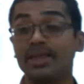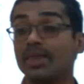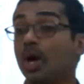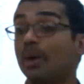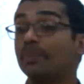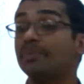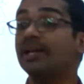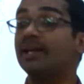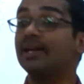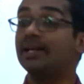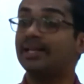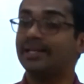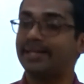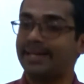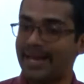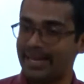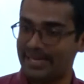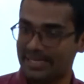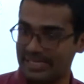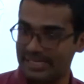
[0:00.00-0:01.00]
the optical
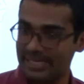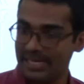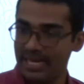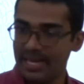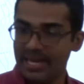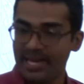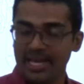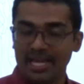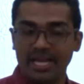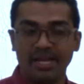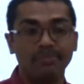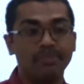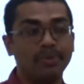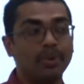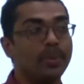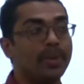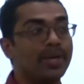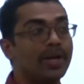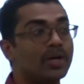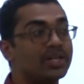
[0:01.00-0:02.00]
index,
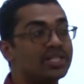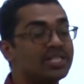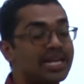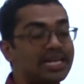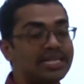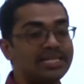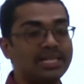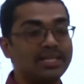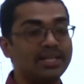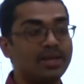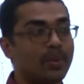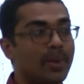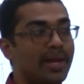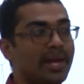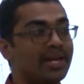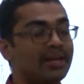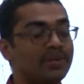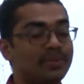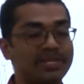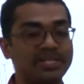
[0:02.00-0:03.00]
improving or changing the
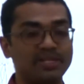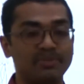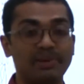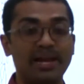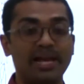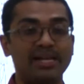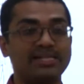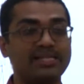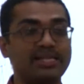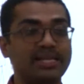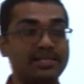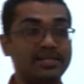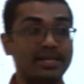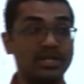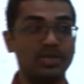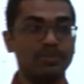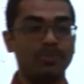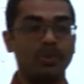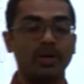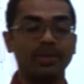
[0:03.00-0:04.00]
way in which plastics
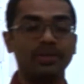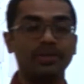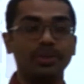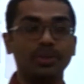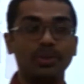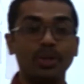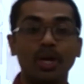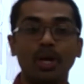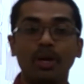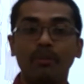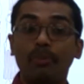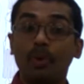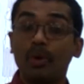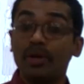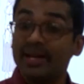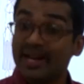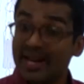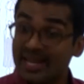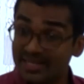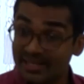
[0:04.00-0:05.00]
respond to
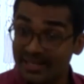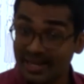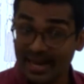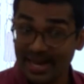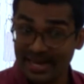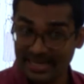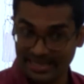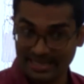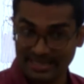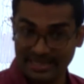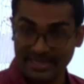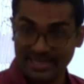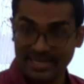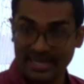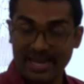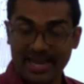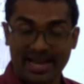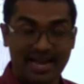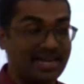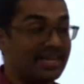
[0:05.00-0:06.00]
polarized light.
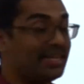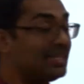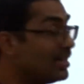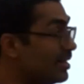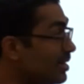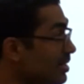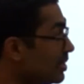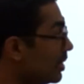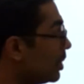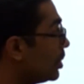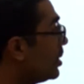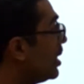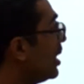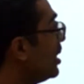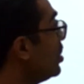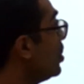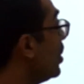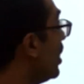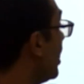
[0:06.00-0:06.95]
And it turns out that you